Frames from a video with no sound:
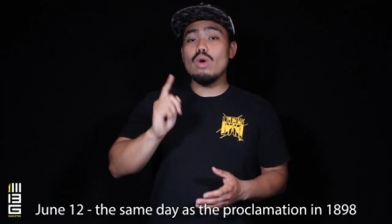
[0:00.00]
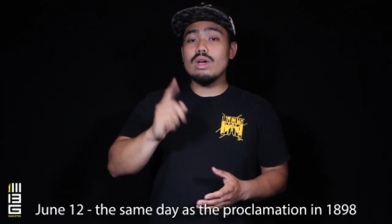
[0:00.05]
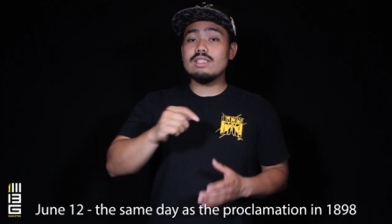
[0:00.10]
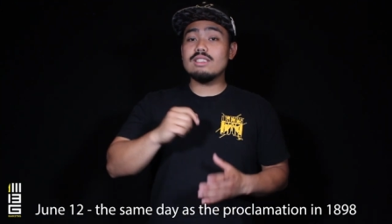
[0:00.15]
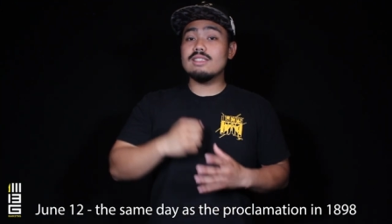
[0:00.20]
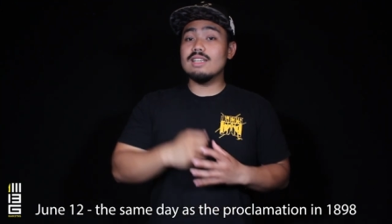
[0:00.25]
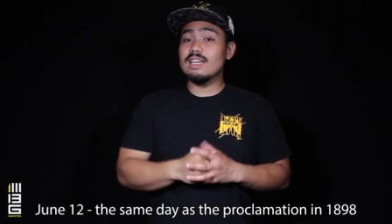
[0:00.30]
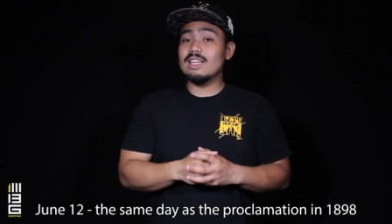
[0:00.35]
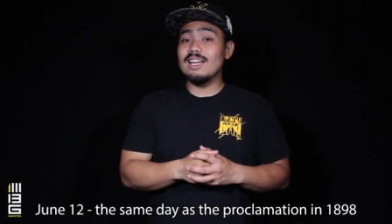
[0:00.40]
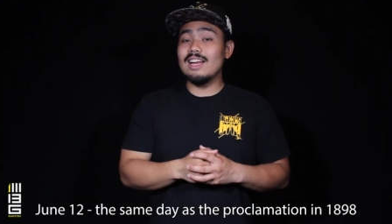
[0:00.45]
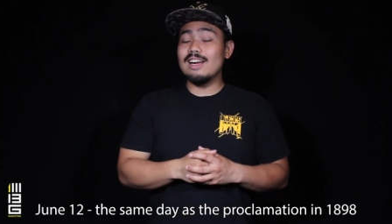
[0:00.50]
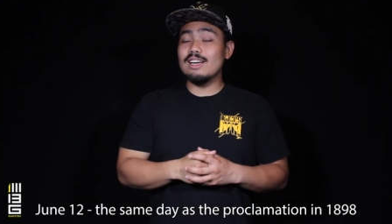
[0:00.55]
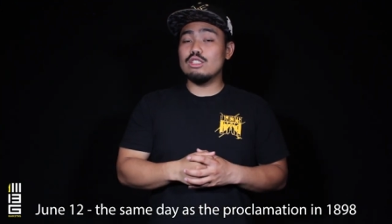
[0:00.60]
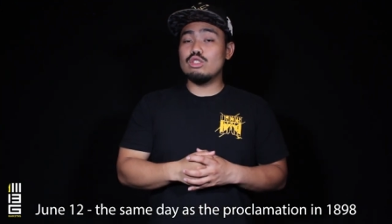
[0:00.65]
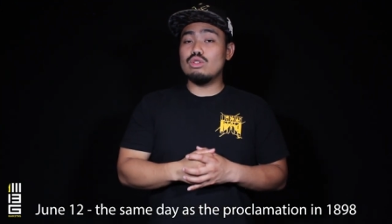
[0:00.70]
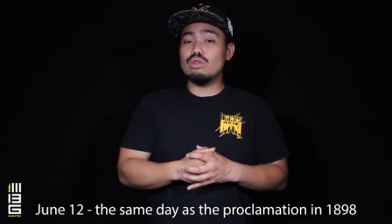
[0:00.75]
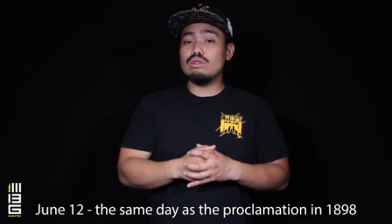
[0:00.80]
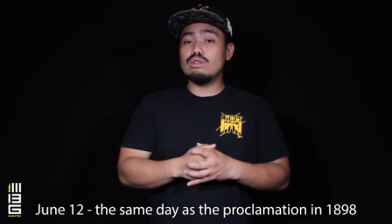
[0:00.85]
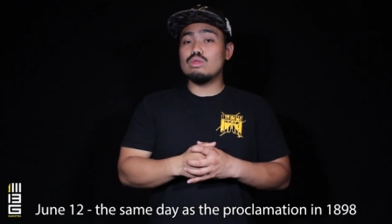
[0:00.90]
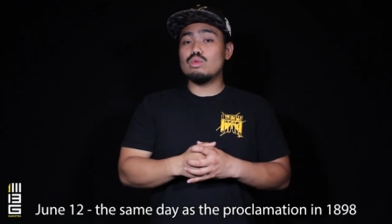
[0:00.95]
which
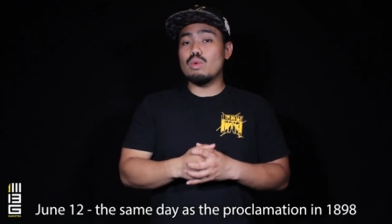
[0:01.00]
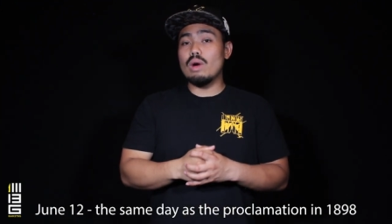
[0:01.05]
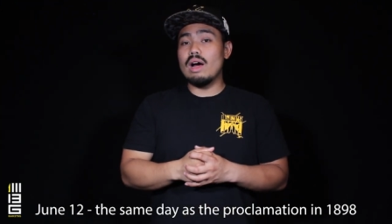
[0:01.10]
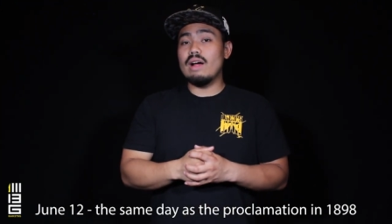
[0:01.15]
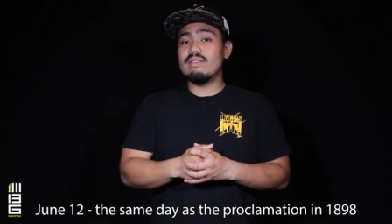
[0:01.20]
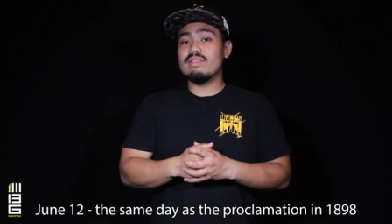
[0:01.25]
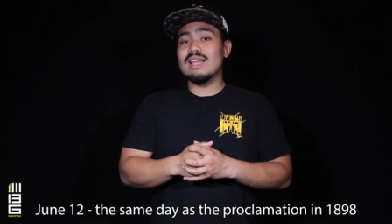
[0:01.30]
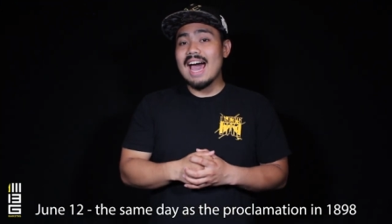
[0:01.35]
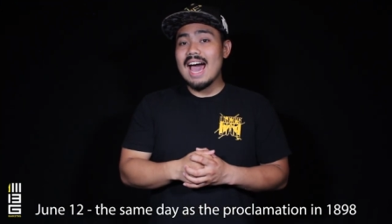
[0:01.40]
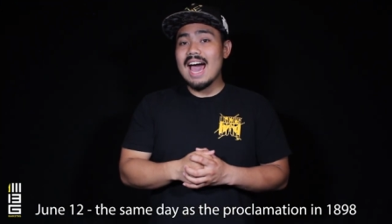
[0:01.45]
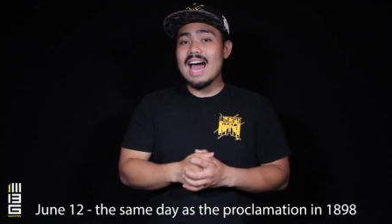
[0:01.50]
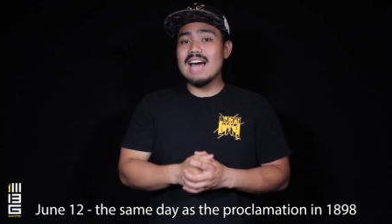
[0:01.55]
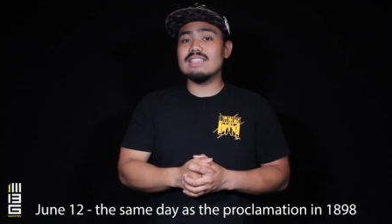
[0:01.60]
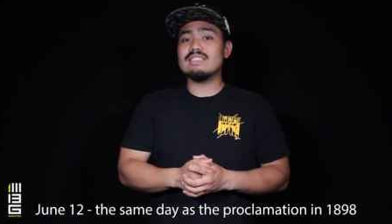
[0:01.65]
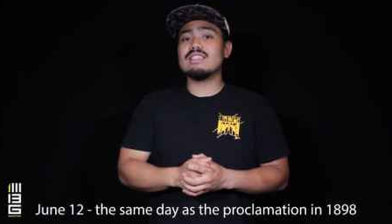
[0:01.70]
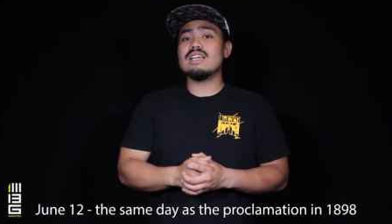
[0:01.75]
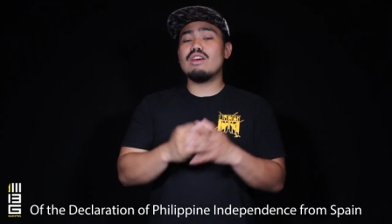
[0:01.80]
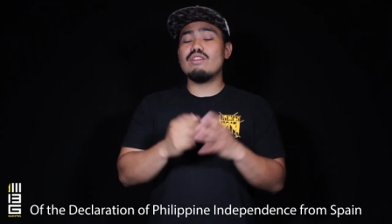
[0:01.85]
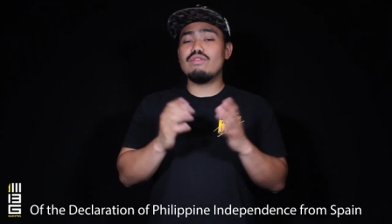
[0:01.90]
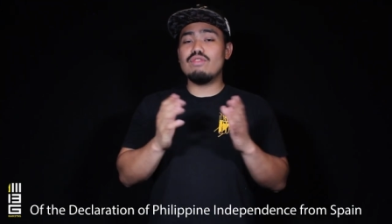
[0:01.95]
declared June twelfth
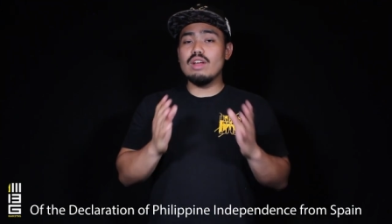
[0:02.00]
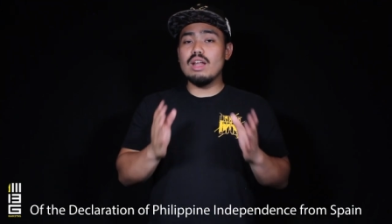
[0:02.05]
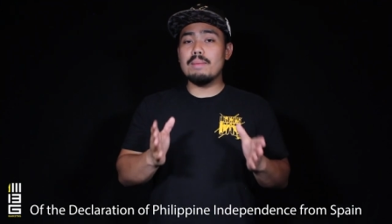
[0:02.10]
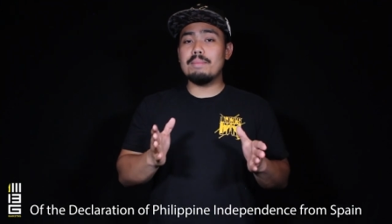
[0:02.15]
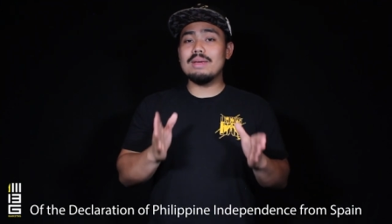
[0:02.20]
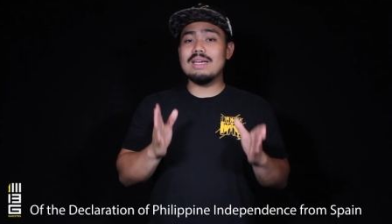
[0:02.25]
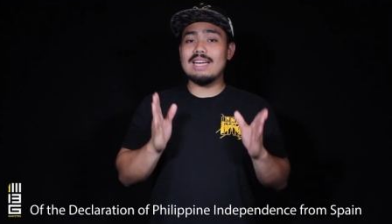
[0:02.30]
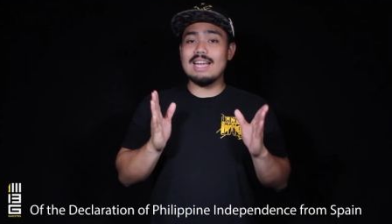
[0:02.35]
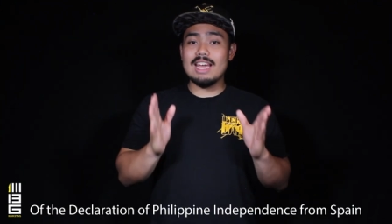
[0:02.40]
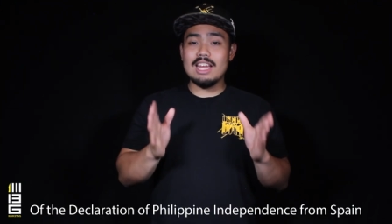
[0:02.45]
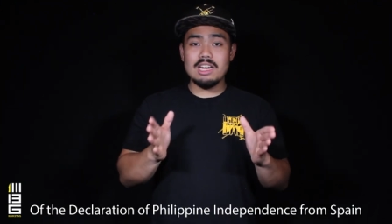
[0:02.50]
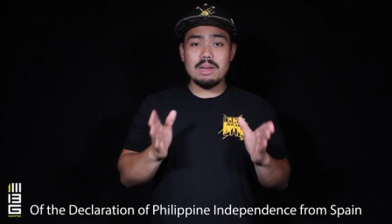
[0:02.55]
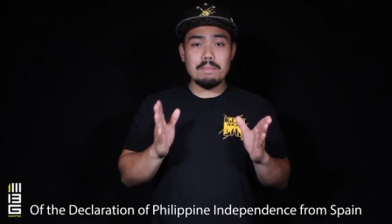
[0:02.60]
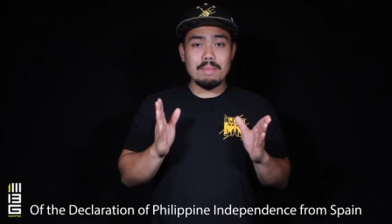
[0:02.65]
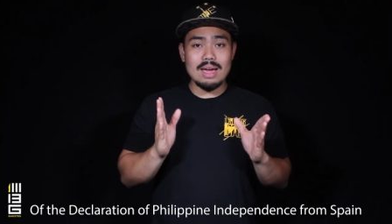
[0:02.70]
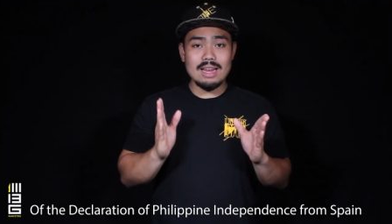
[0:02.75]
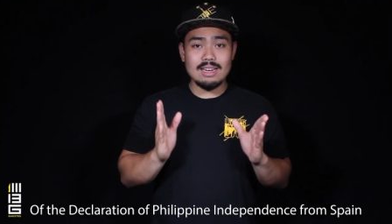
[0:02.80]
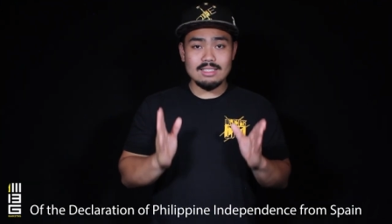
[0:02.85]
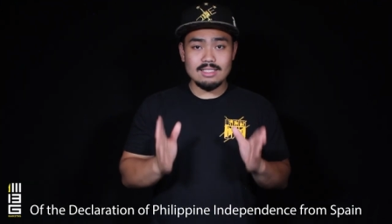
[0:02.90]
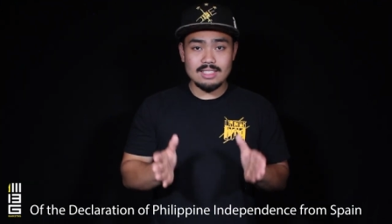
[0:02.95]
as the Philippine
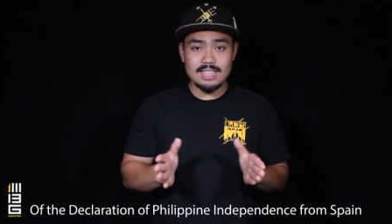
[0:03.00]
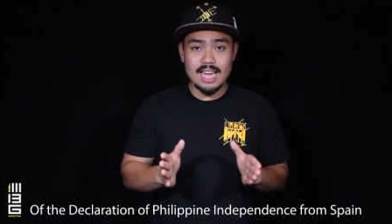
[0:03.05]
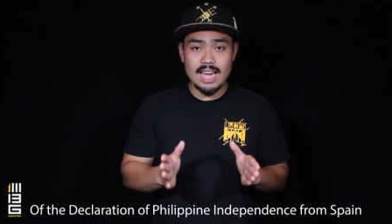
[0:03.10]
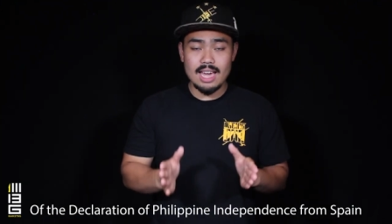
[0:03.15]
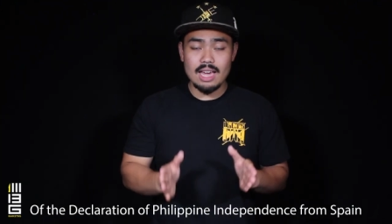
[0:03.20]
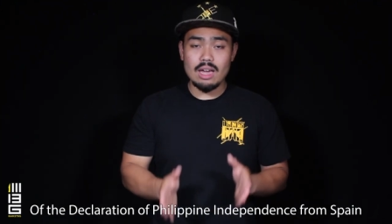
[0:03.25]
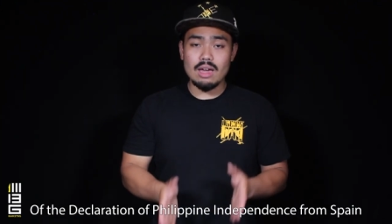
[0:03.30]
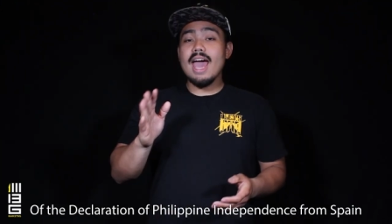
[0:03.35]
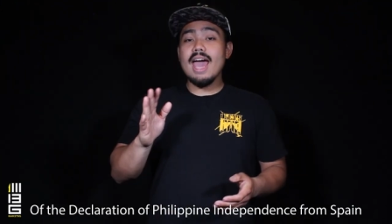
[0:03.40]
Independence Day.